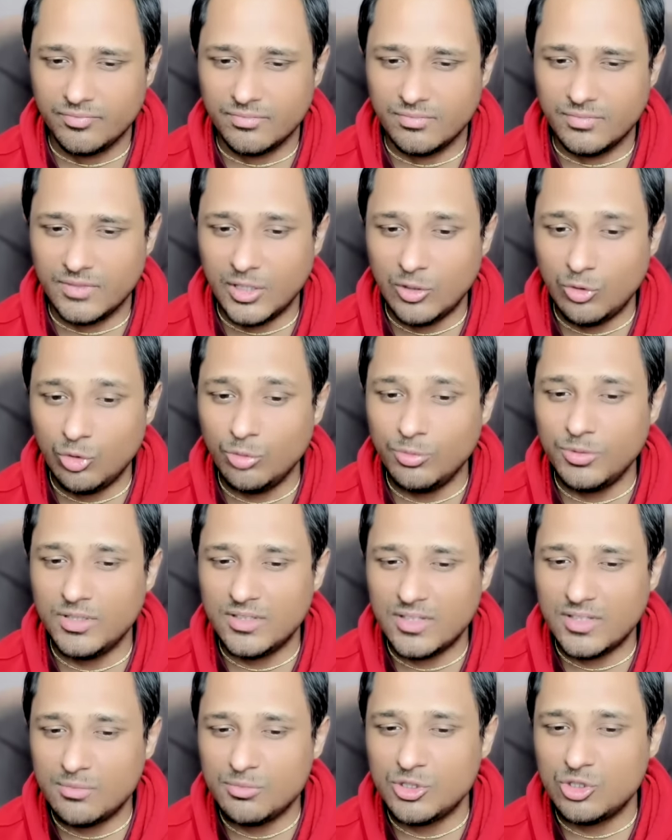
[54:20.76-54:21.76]
there could be
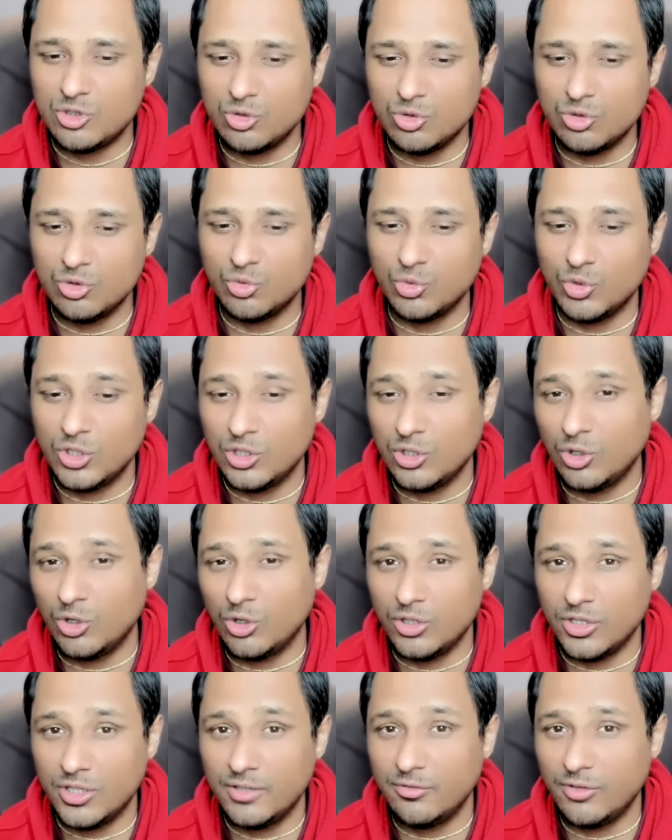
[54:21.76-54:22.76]
some issues with your
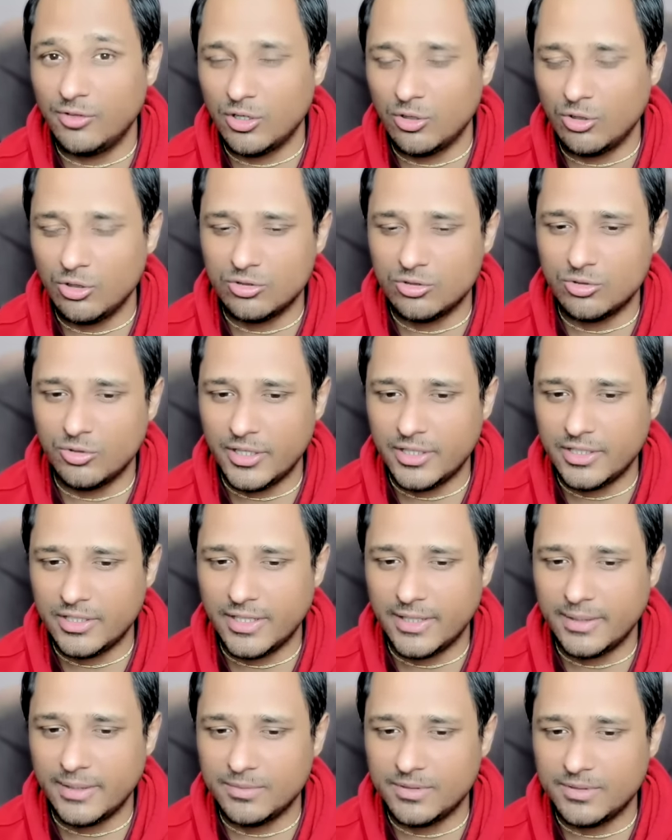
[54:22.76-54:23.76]
liver also at
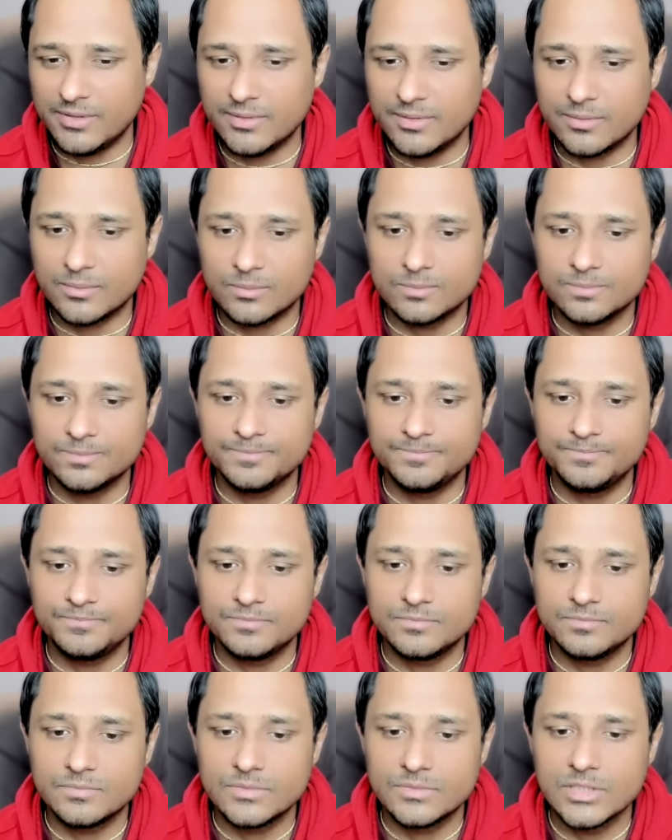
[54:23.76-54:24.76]
times
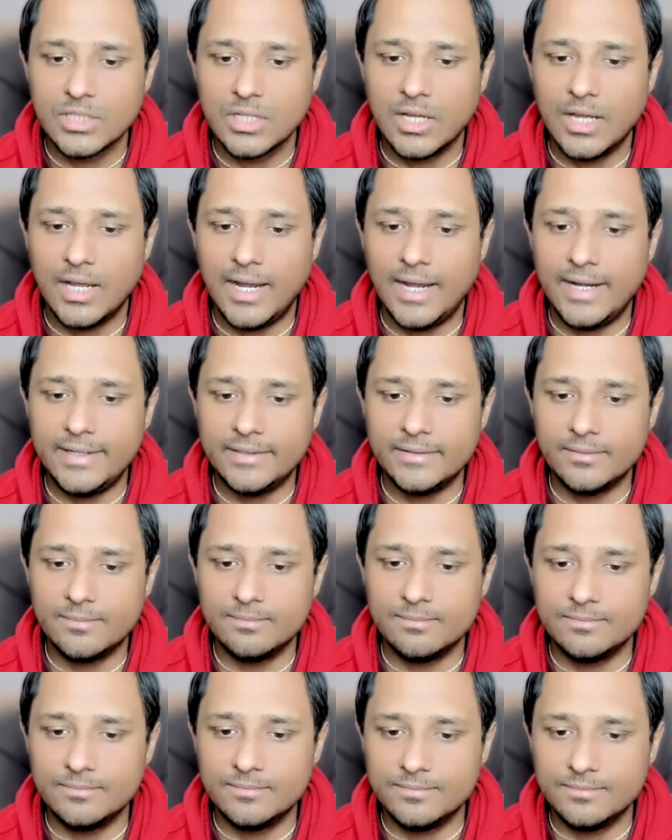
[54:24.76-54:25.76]
and
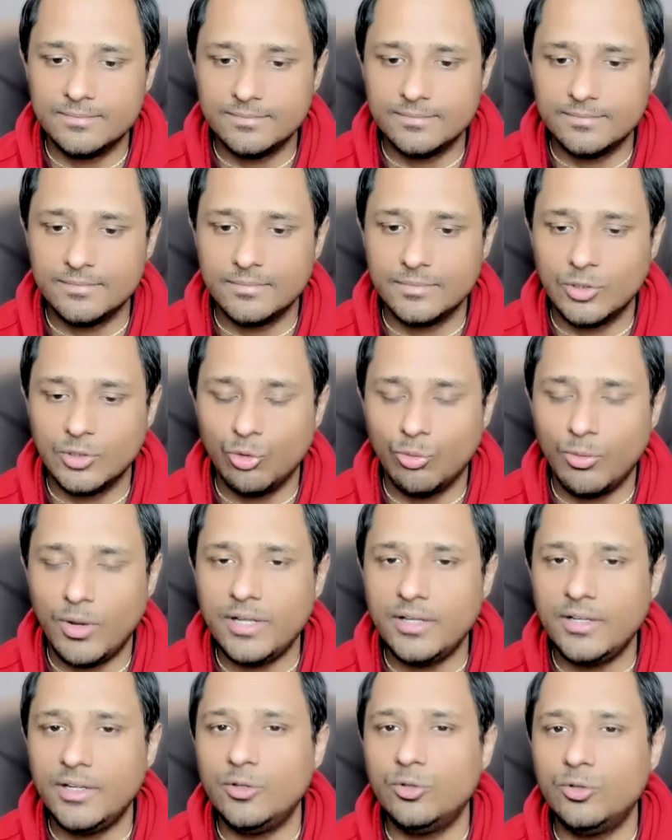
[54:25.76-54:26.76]
you
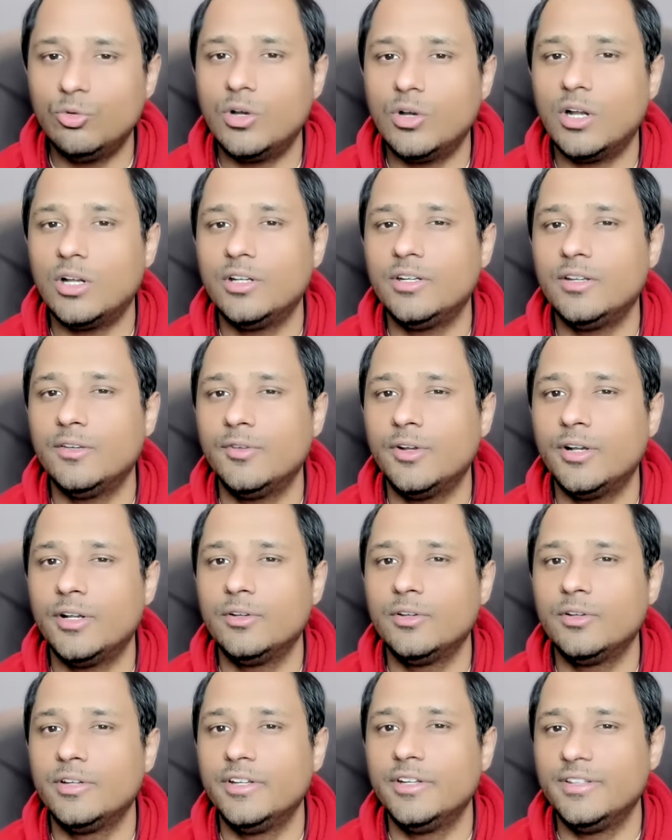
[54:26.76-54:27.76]
might need to cultivate
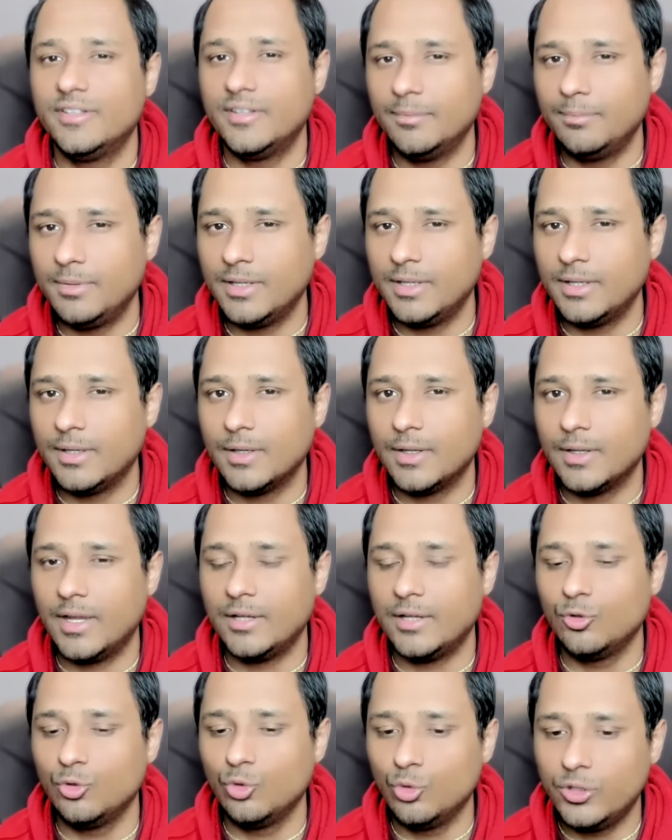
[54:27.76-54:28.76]
discipline
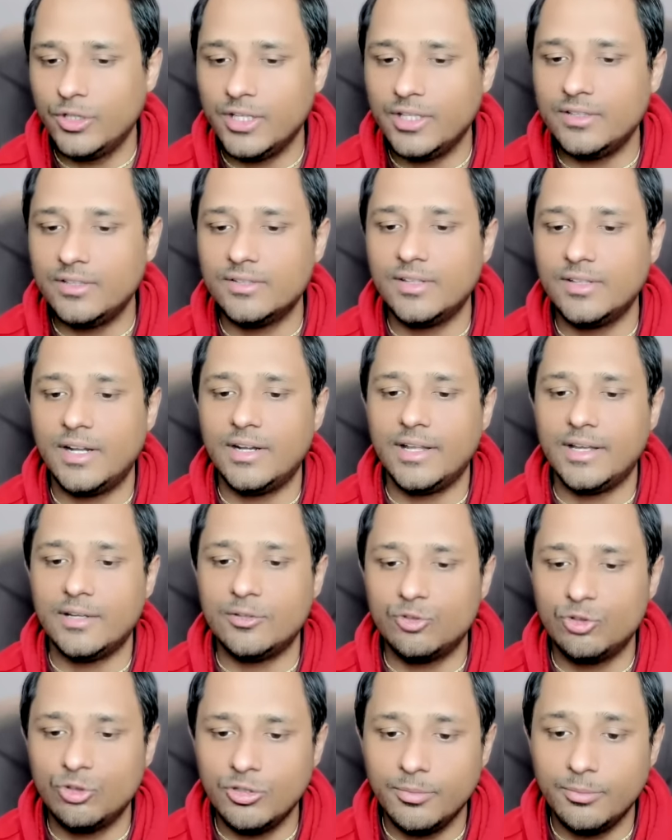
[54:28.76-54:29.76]
and routines that
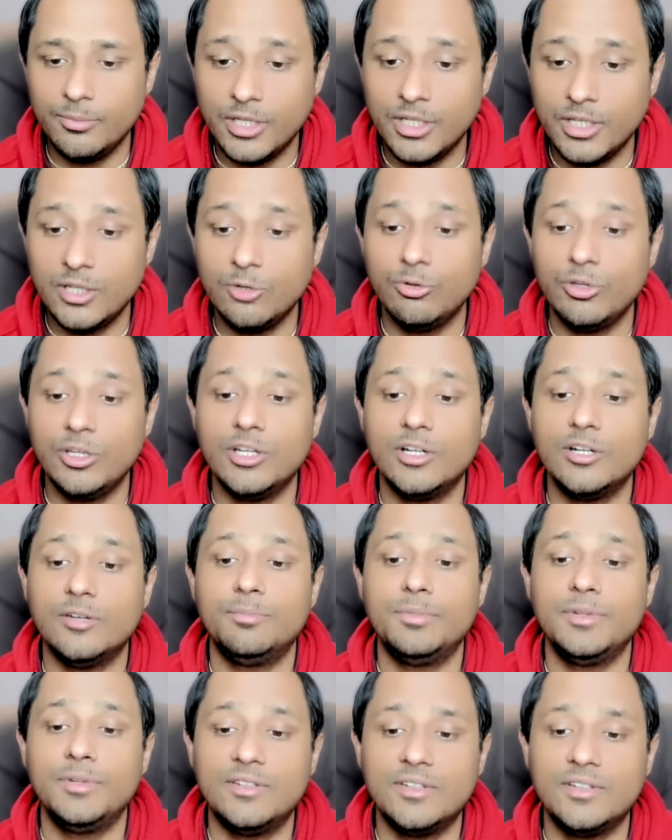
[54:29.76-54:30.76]
actually bring you inner
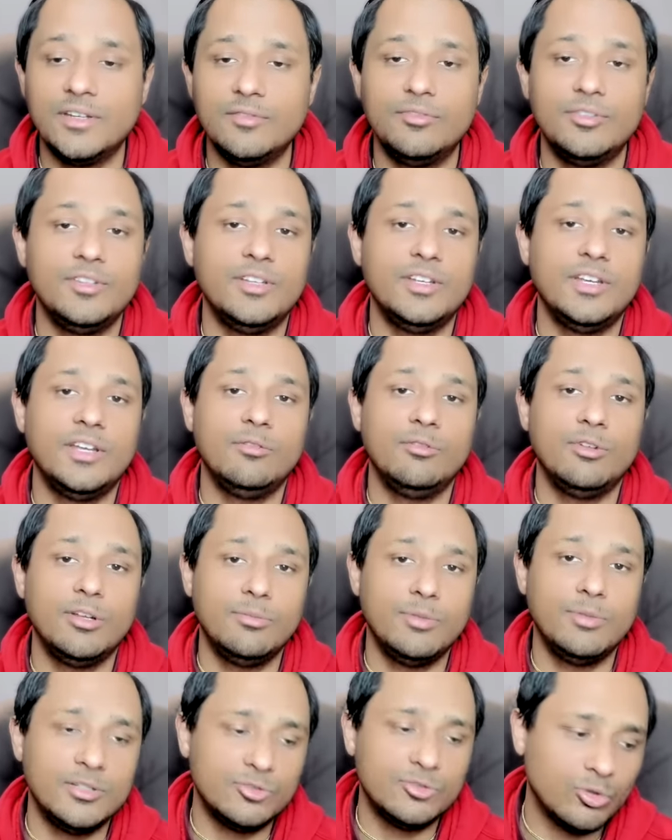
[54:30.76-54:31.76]
peace and physical
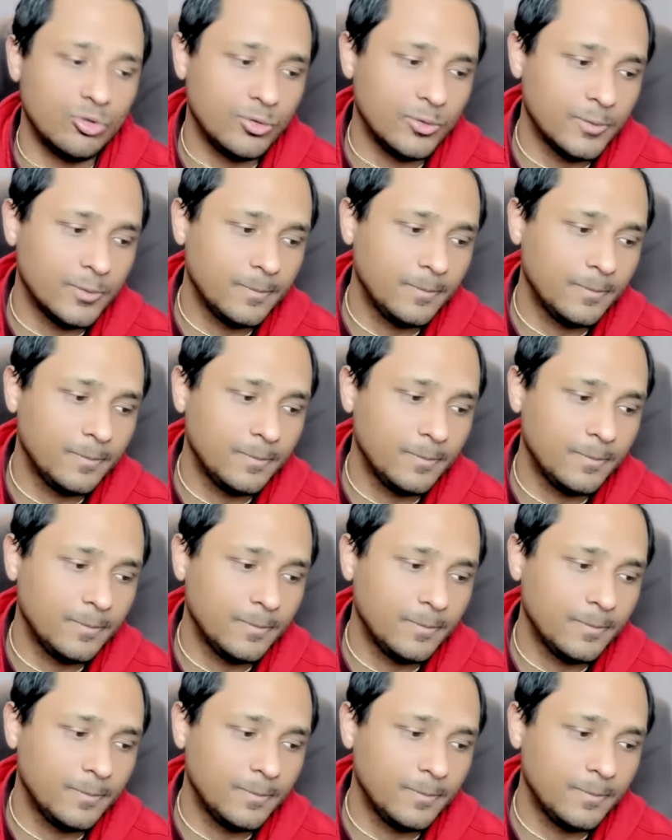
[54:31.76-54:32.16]
well-being. So